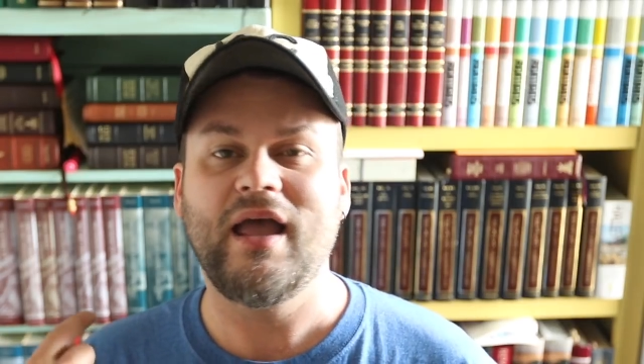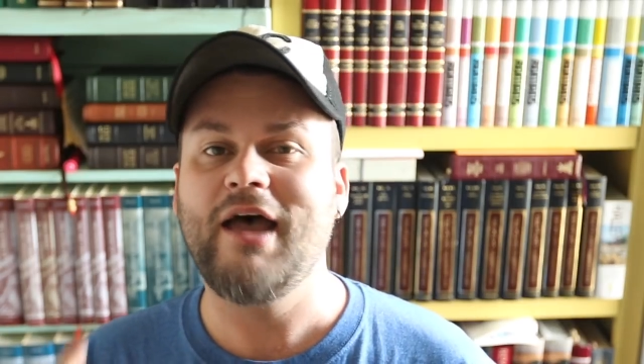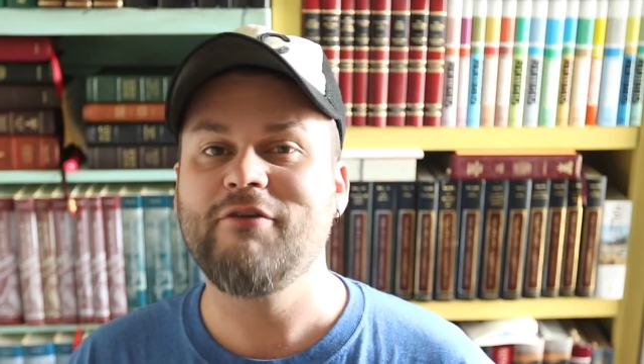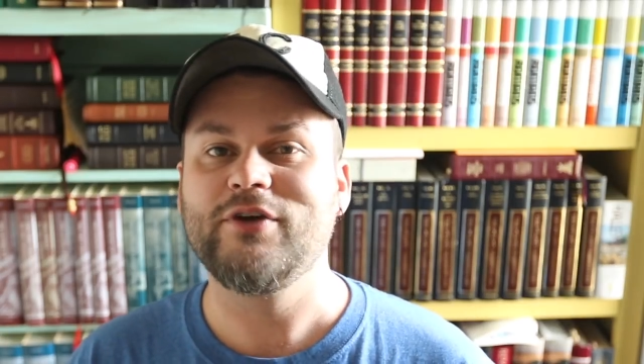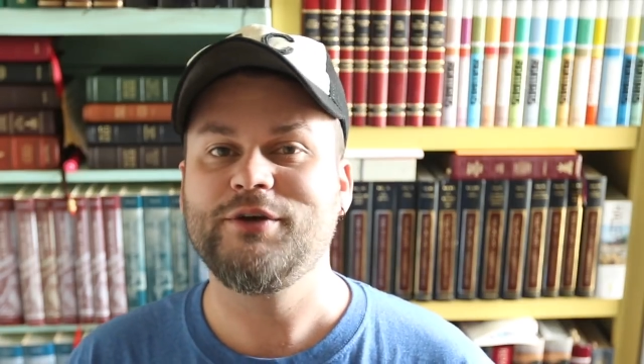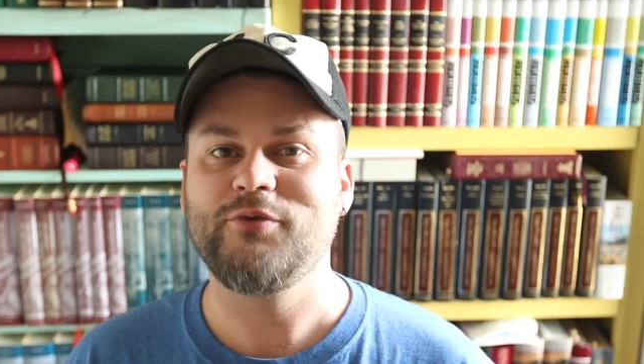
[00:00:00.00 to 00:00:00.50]

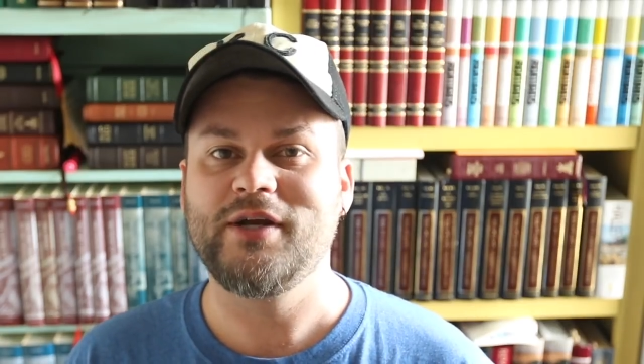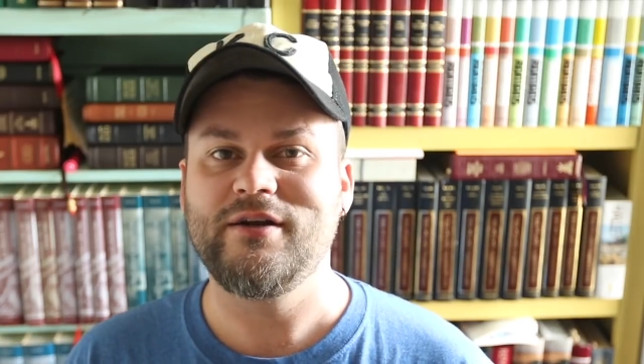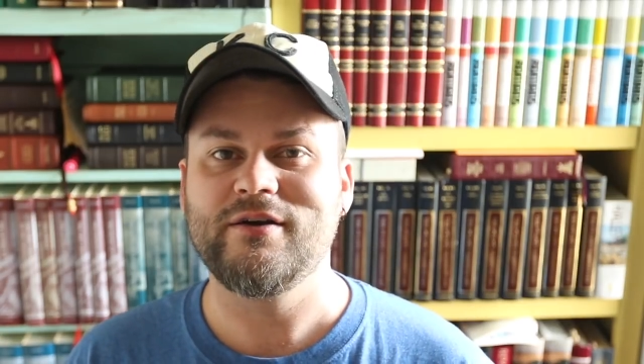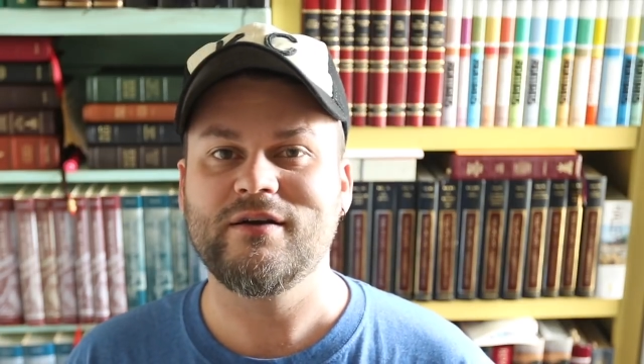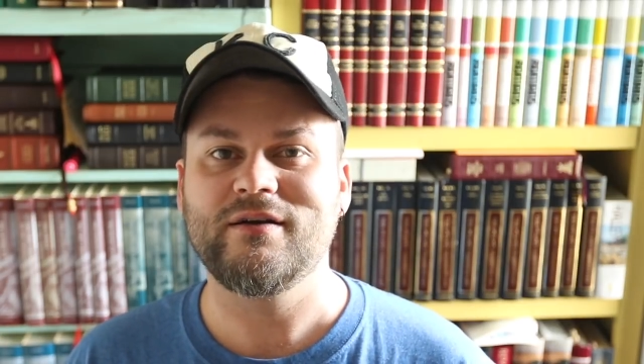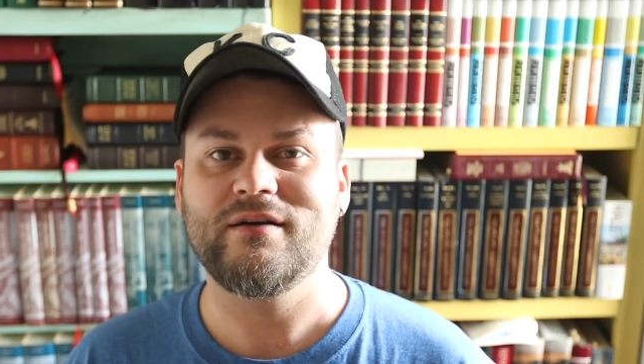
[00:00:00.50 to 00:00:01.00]
every
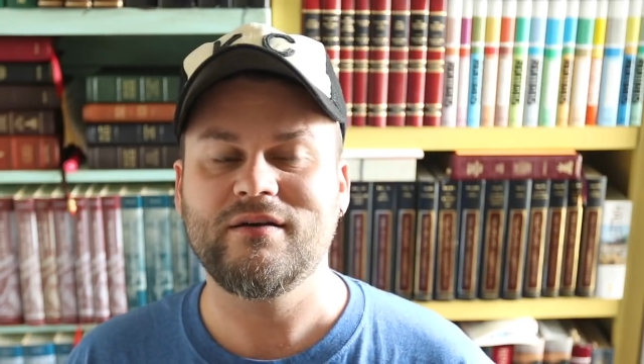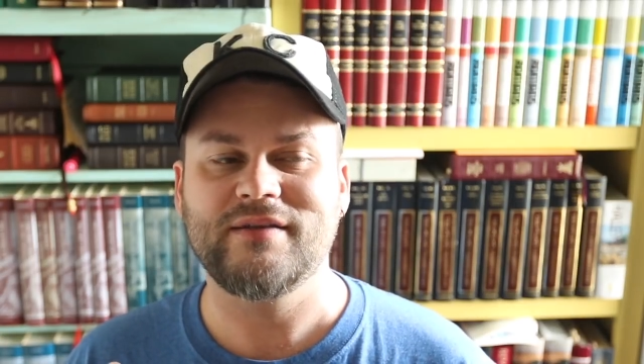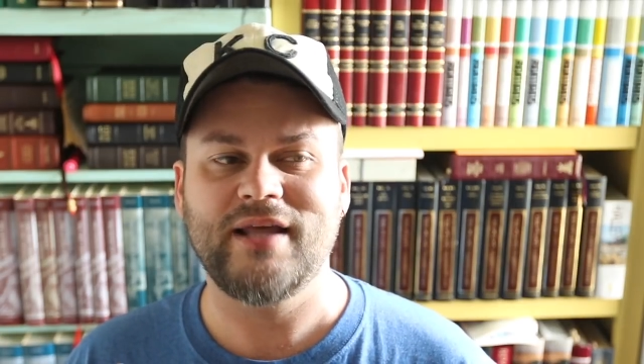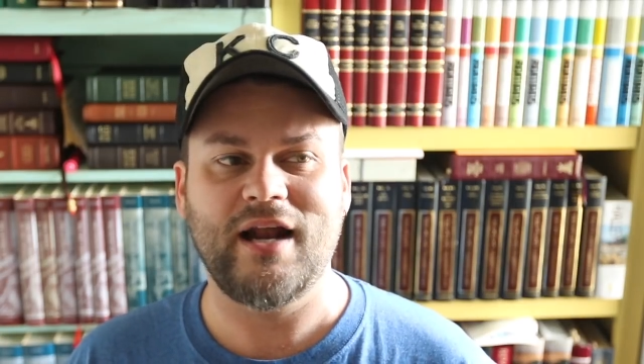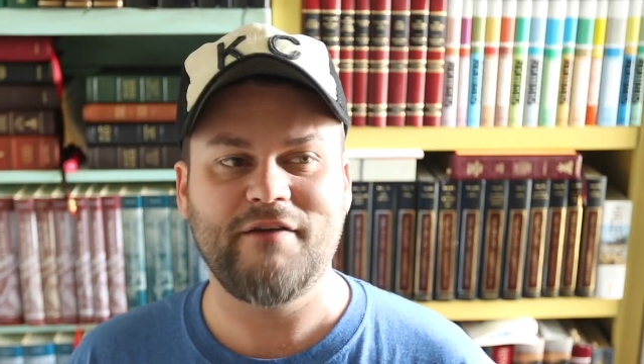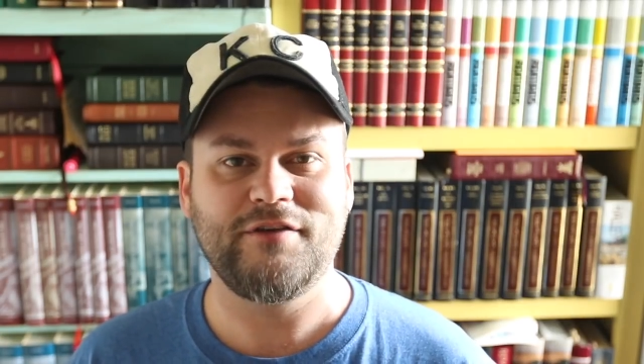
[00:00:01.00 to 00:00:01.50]
reader
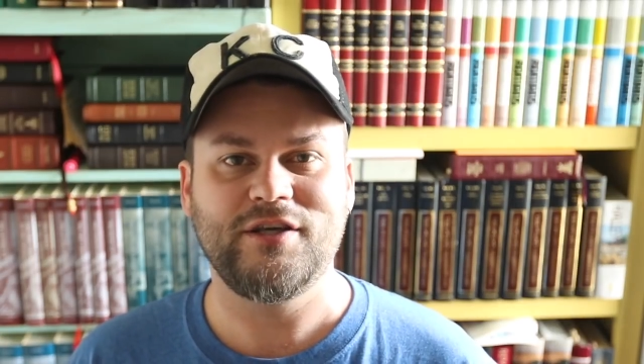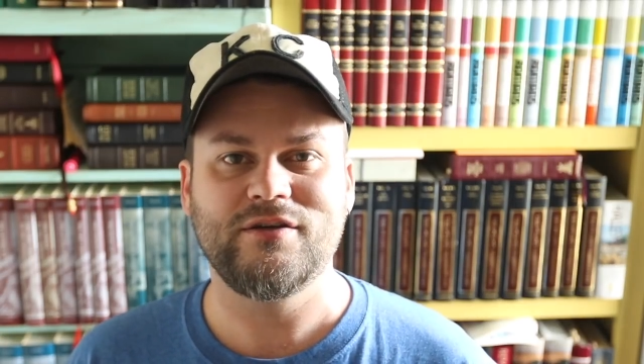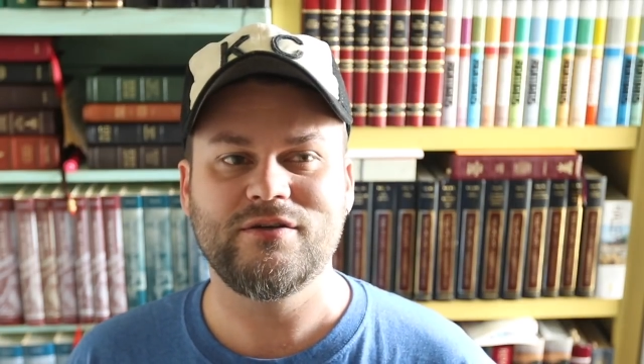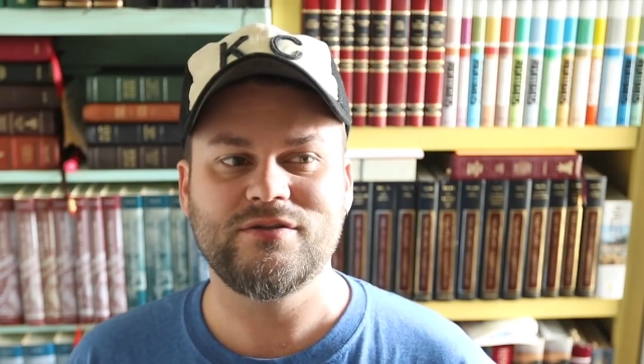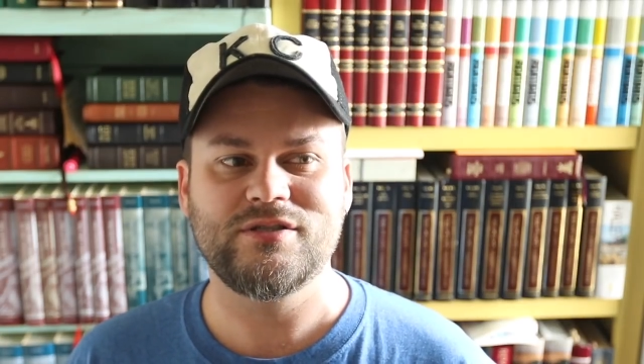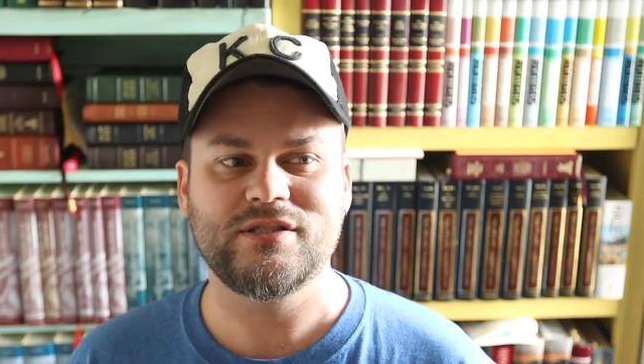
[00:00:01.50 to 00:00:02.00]
that I've
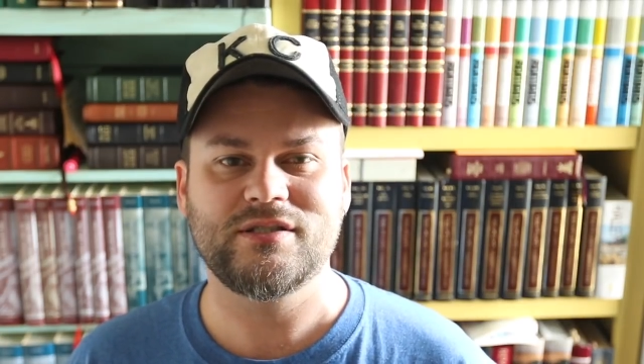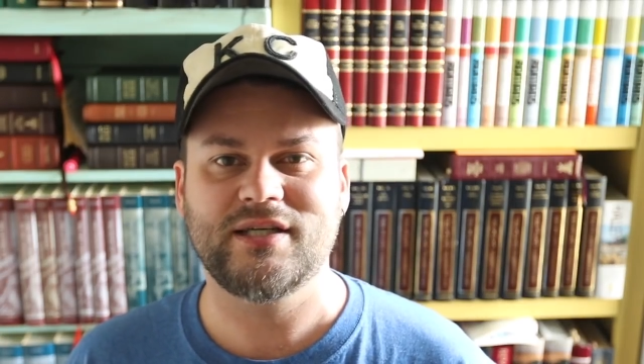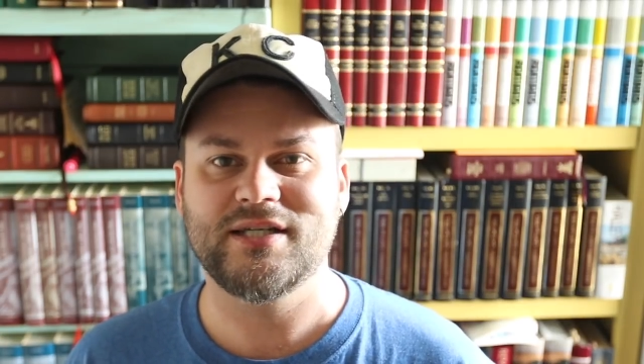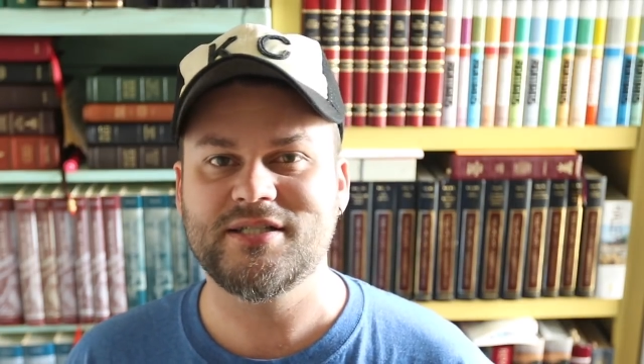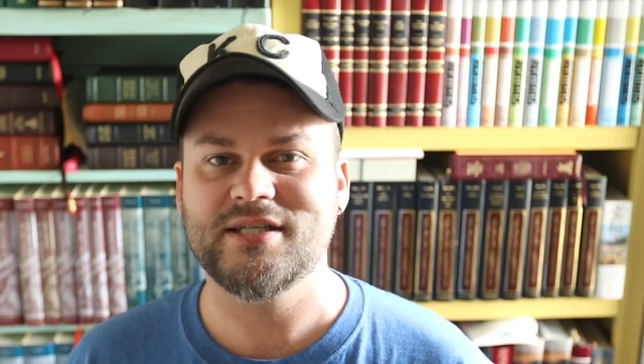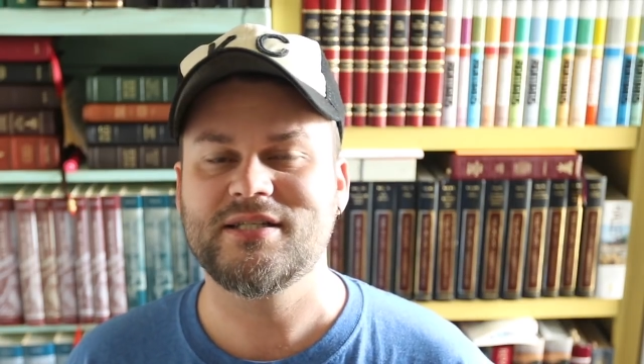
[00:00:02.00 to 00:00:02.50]
used
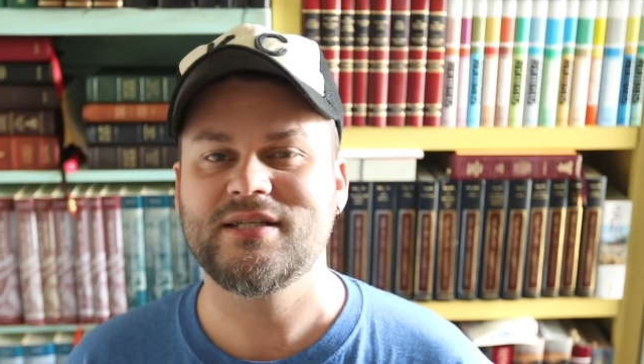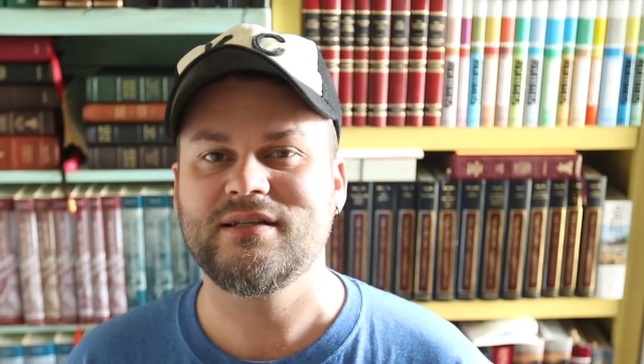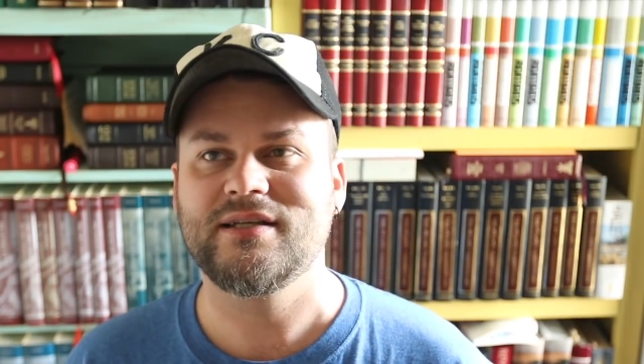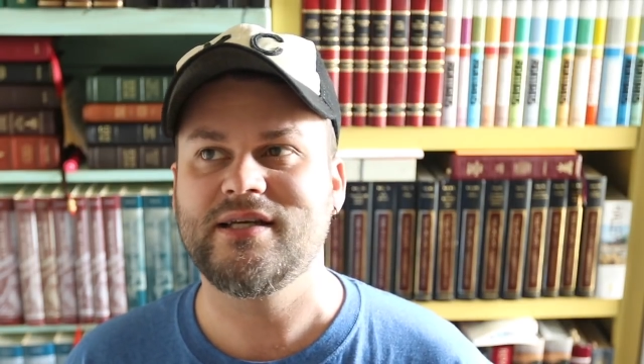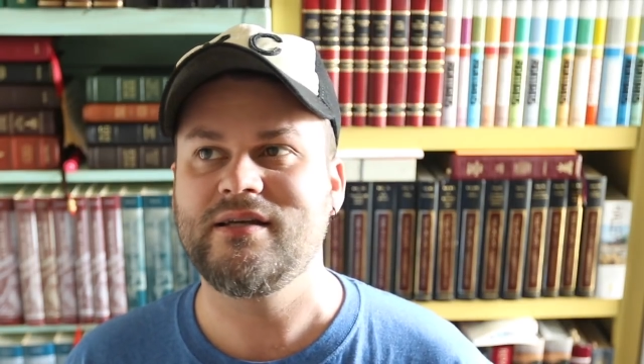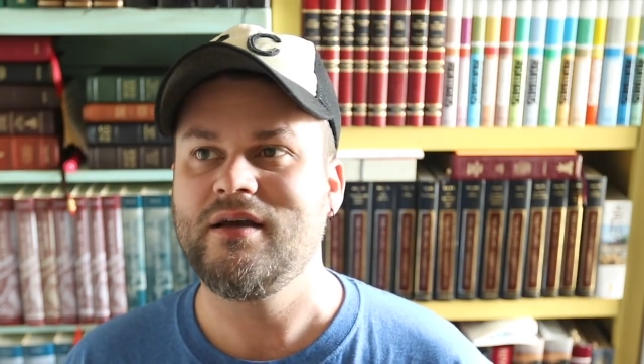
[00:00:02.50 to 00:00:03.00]

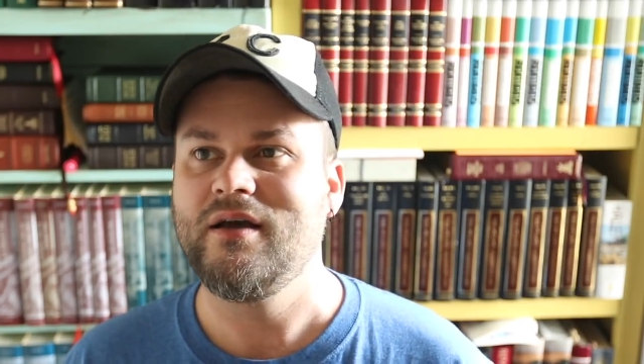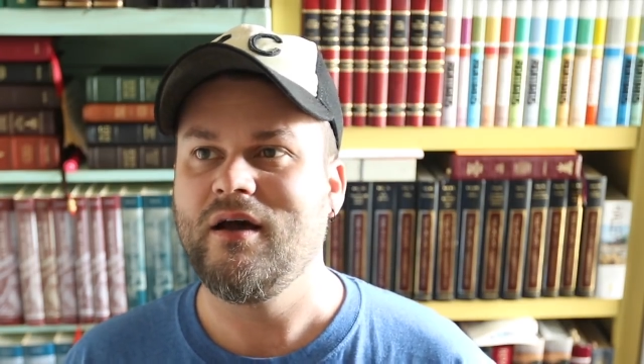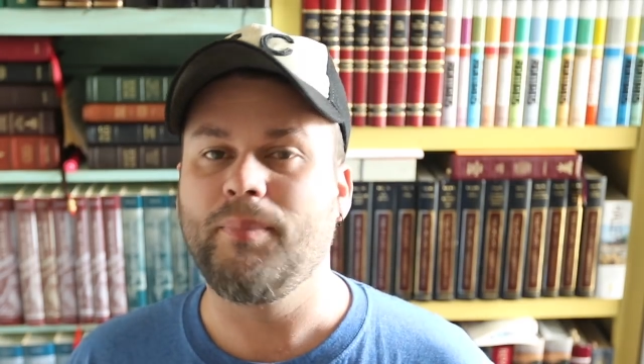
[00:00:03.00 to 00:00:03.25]
consistently,